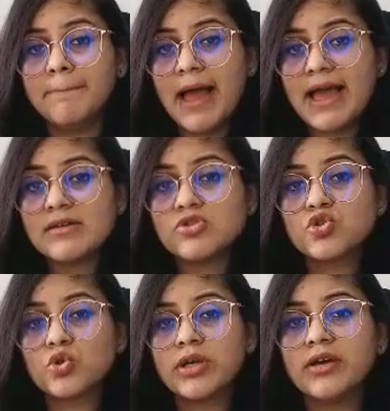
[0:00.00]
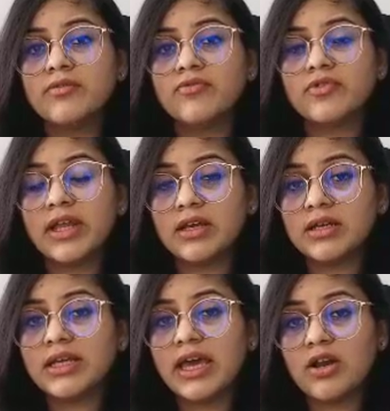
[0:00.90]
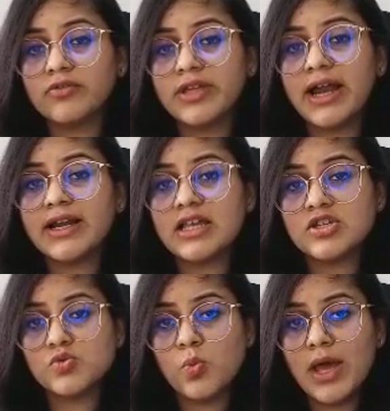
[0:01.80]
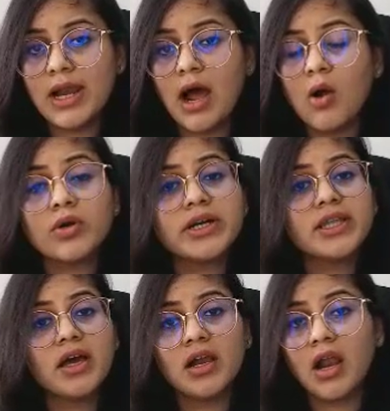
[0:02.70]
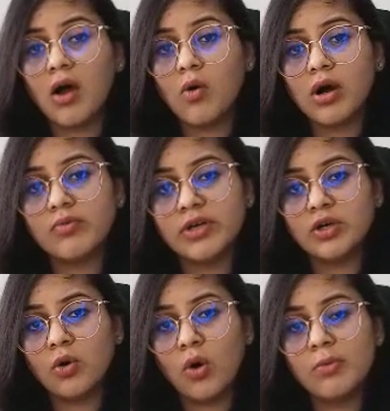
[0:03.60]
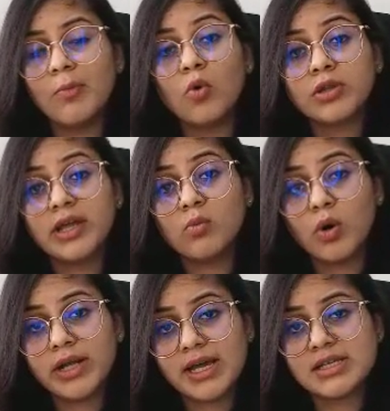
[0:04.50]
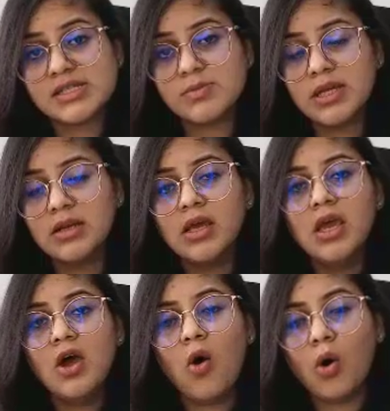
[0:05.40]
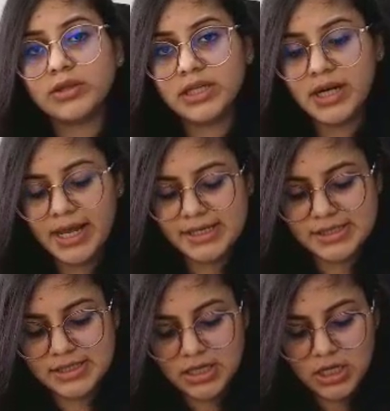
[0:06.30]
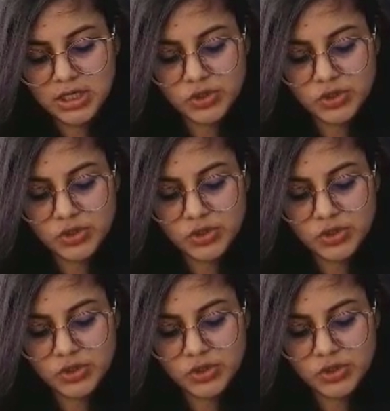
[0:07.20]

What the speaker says: Banks should have taken care of that as well. How did they allow a withdrawal more than what has been authorized?